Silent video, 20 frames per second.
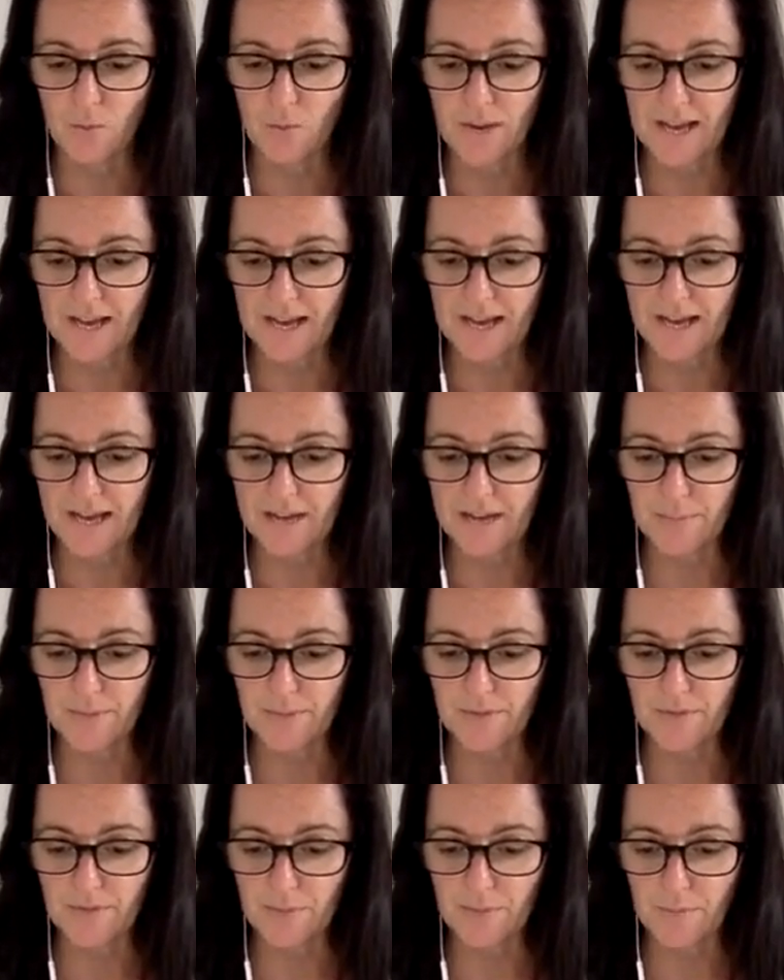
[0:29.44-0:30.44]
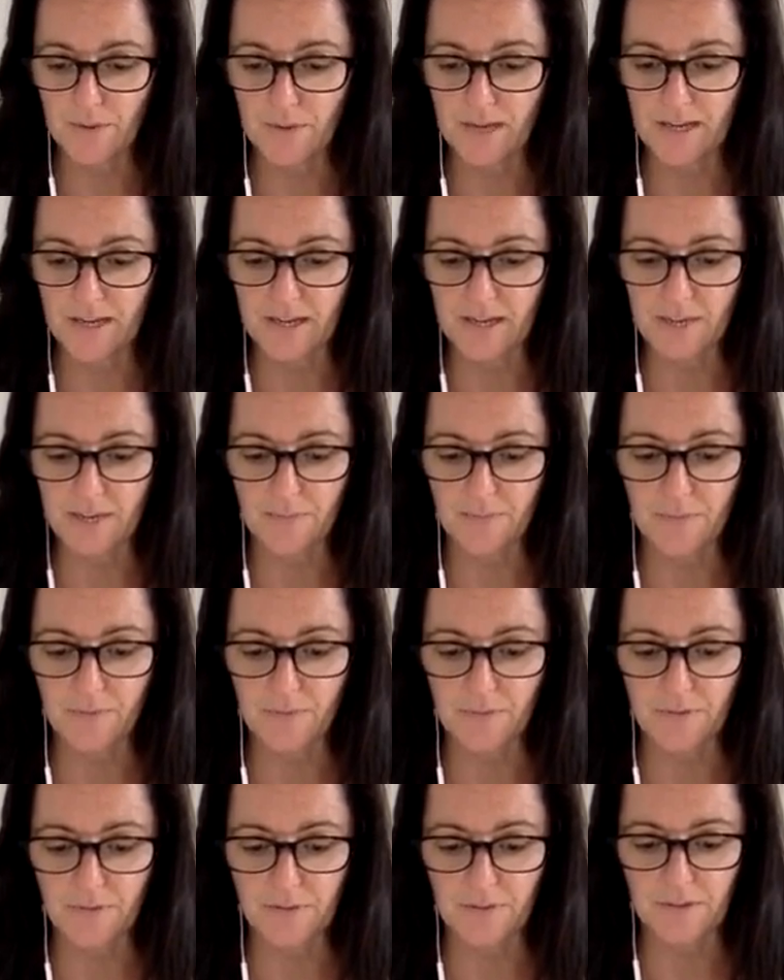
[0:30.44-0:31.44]
we had a bit of a breakup the
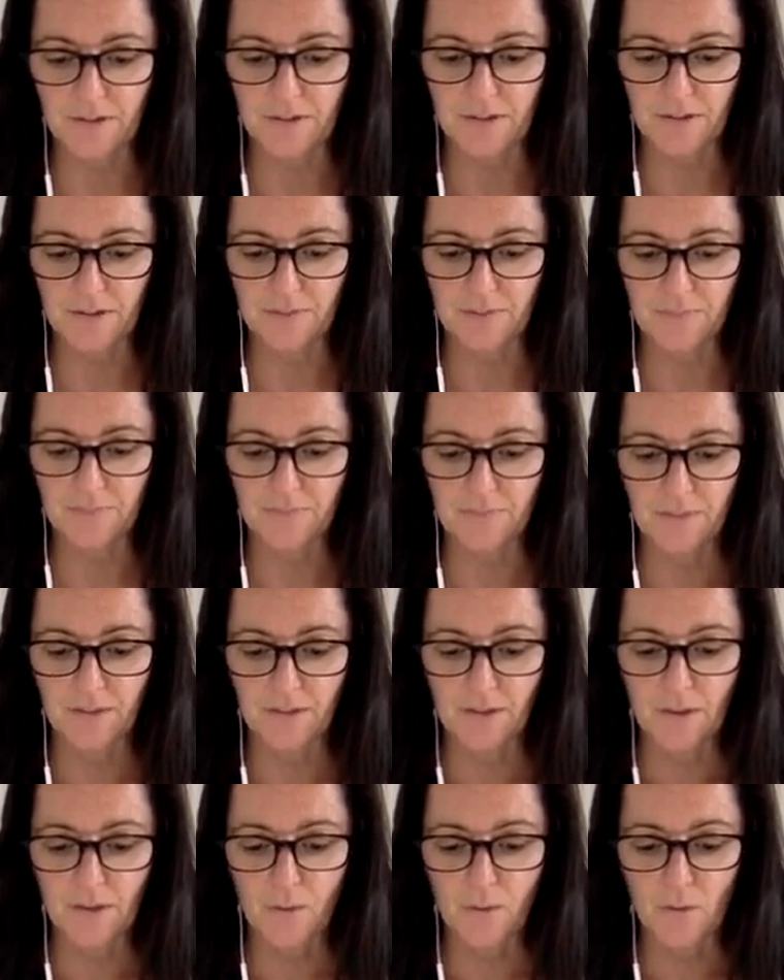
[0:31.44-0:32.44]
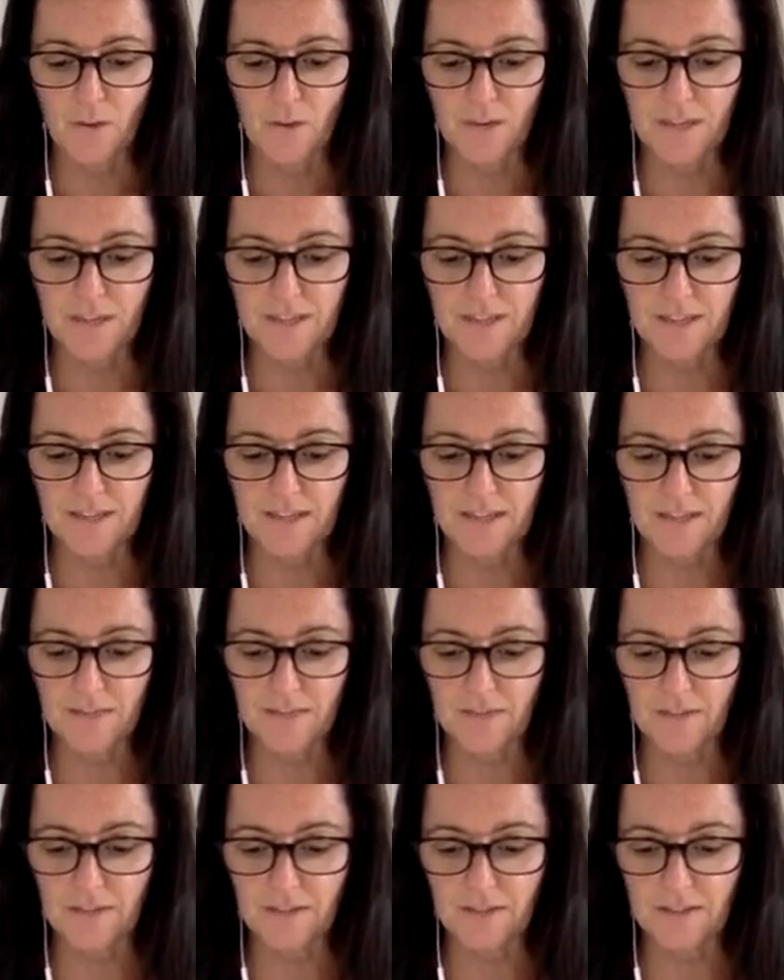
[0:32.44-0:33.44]
first time, where he said he
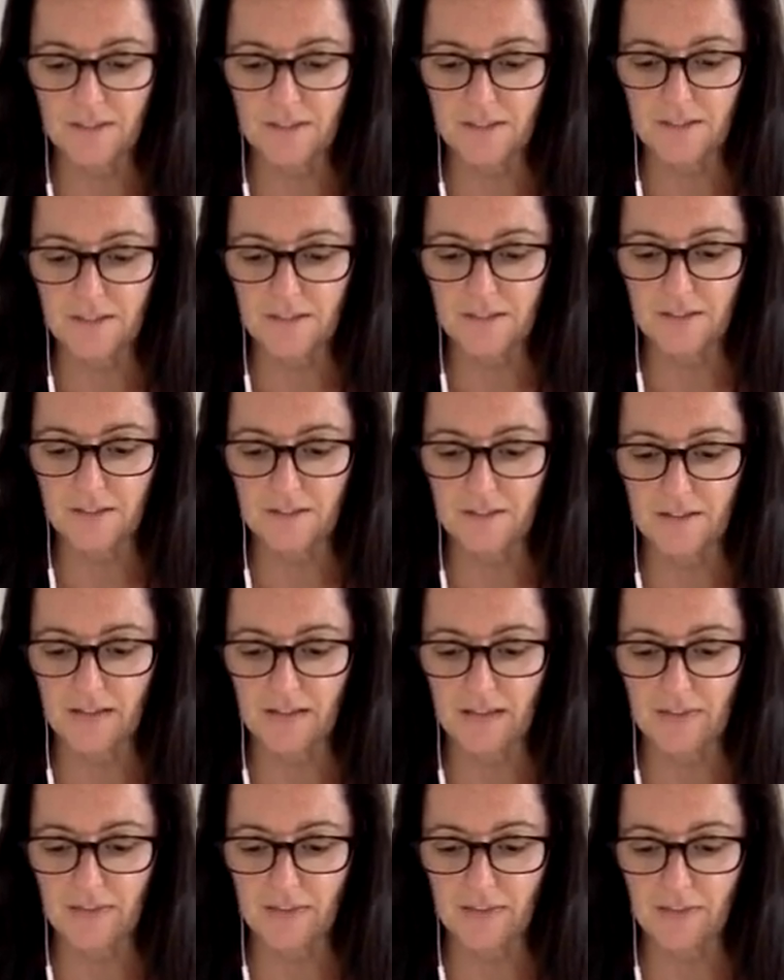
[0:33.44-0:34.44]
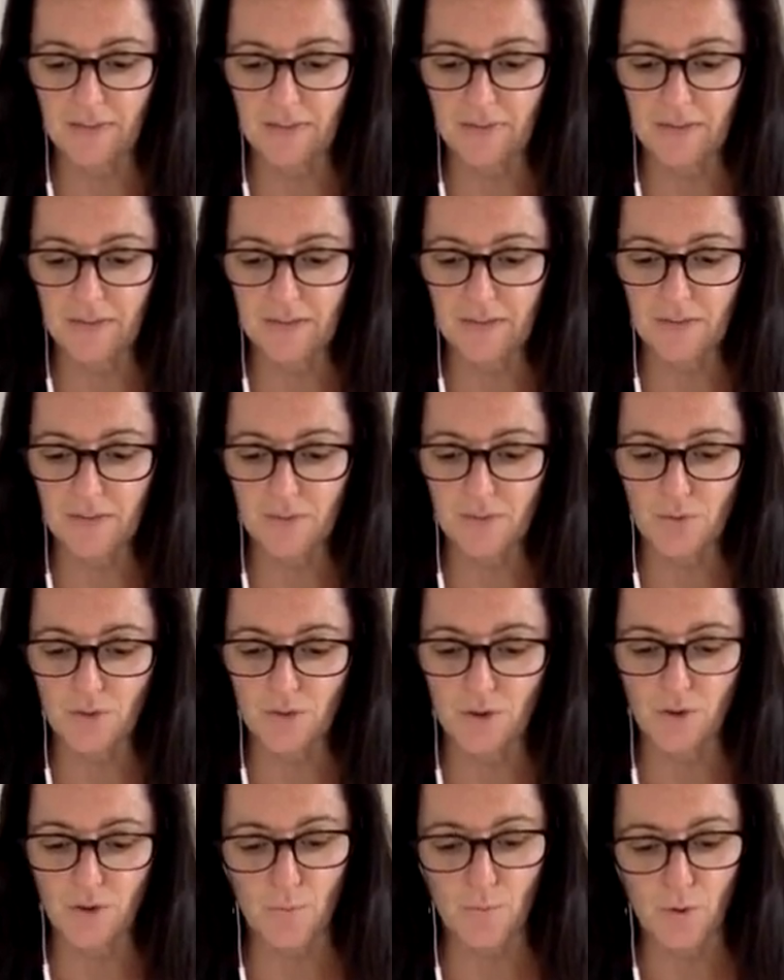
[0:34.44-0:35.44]
felt distant and that things were
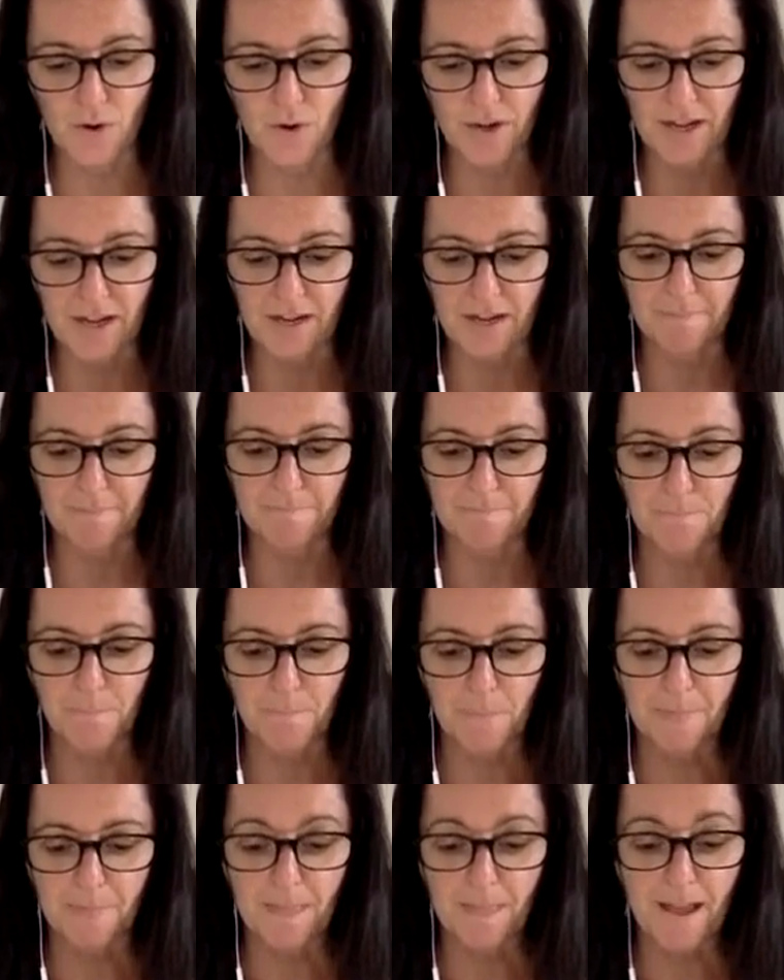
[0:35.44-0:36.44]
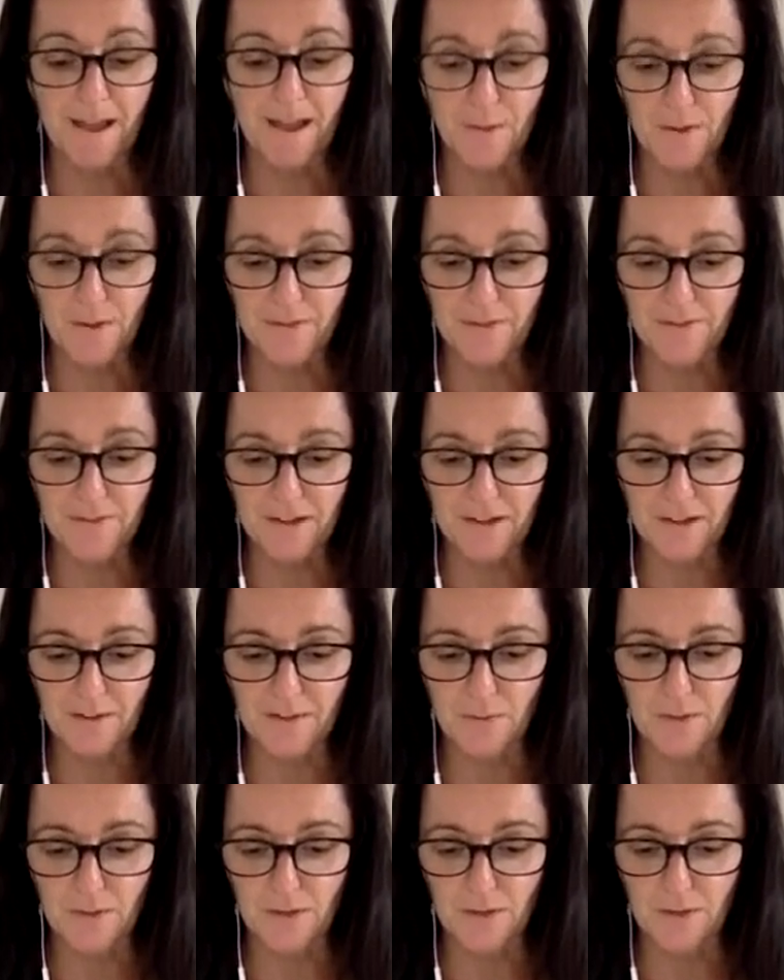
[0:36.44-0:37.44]
not working.
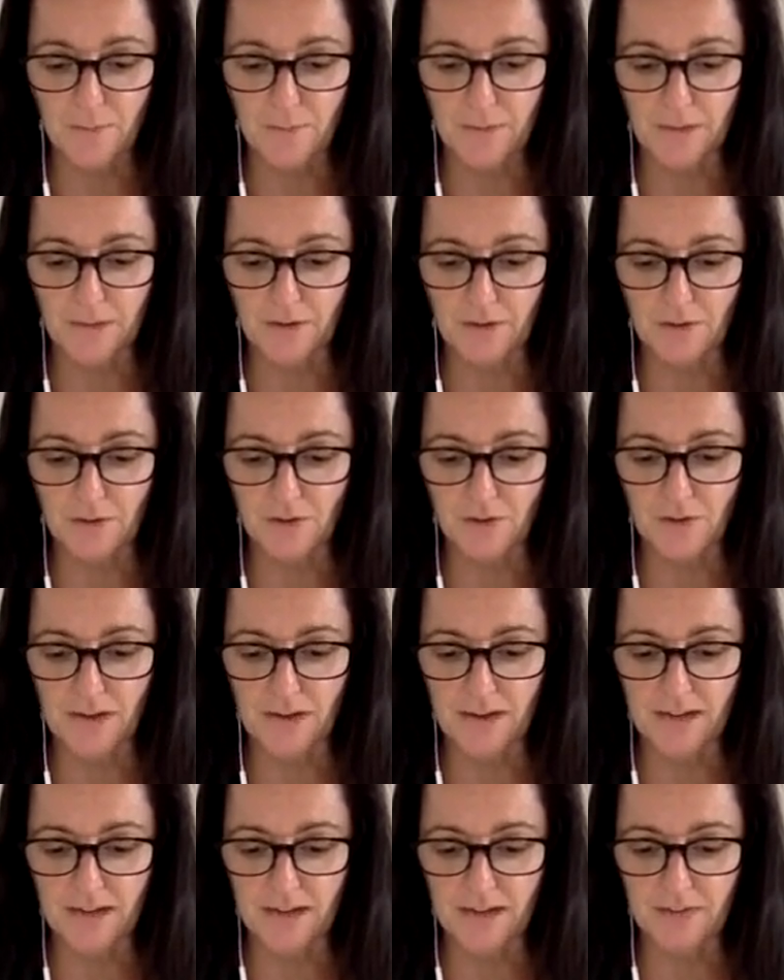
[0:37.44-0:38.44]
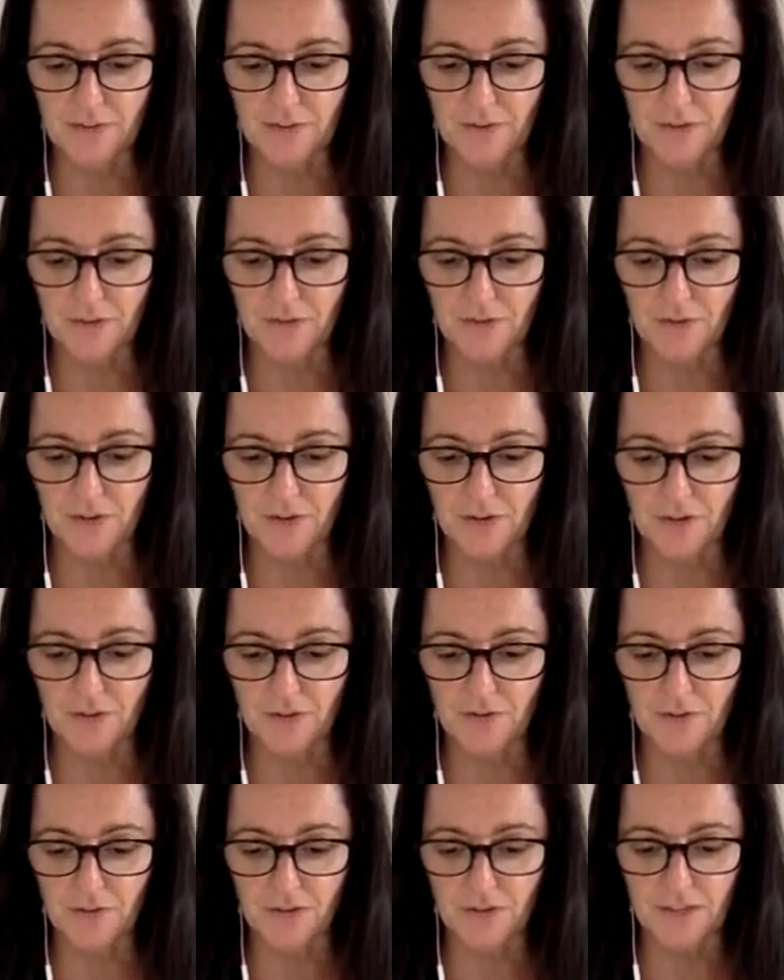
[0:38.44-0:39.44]
However, we got back on track after I tried
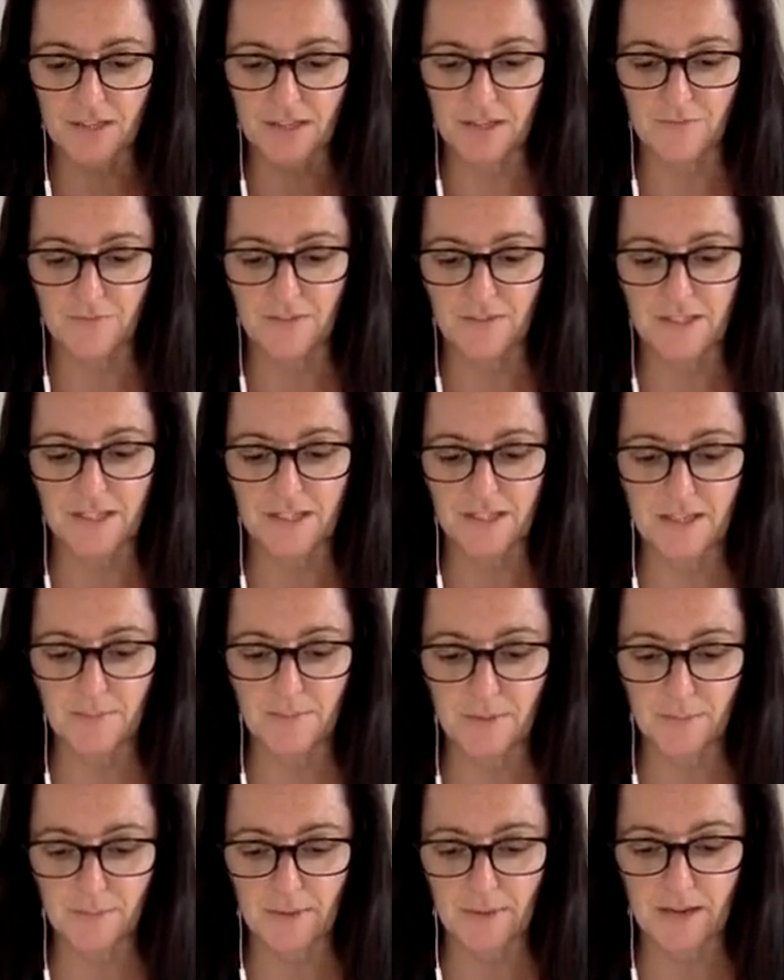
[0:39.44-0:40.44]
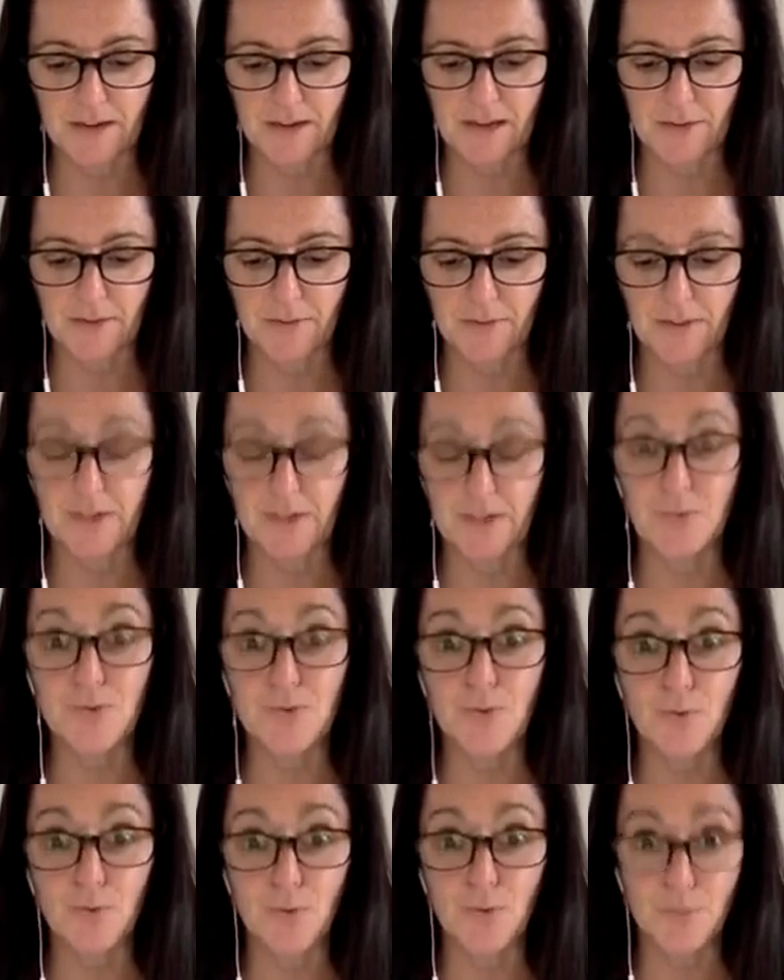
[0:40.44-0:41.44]
to convince him about how
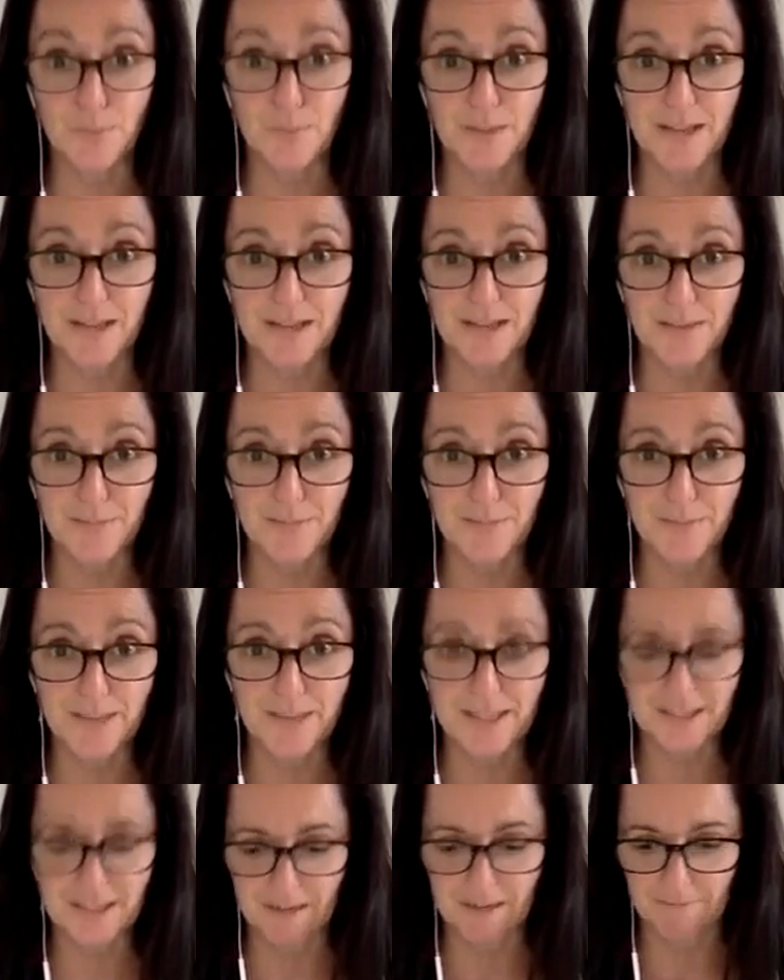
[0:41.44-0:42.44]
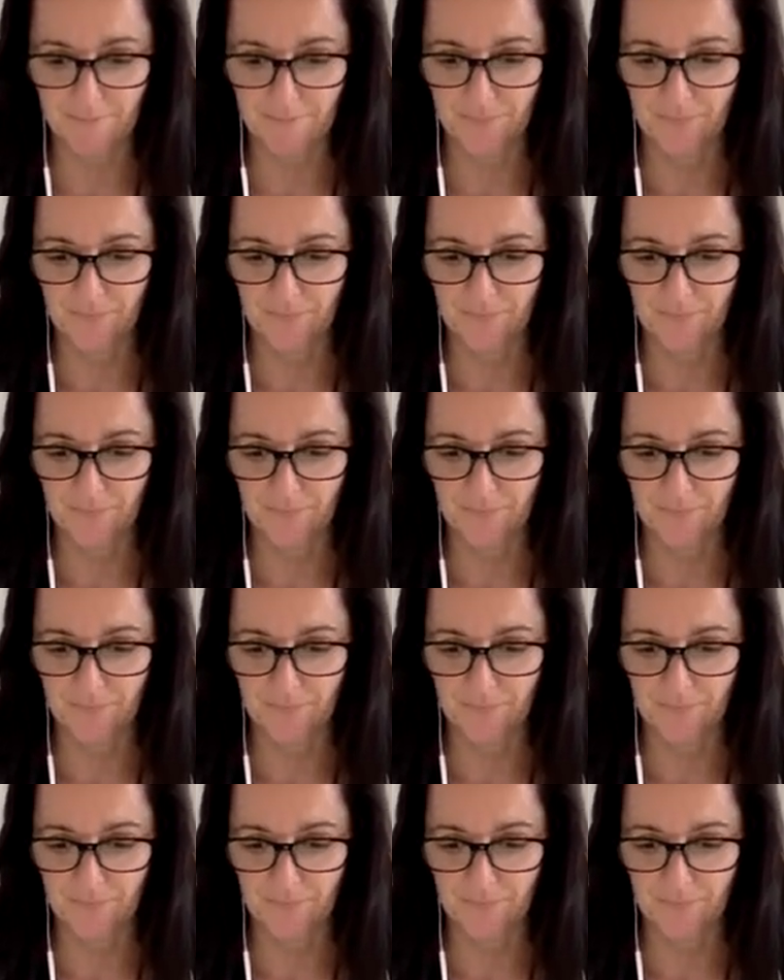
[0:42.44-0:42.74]
things would be better.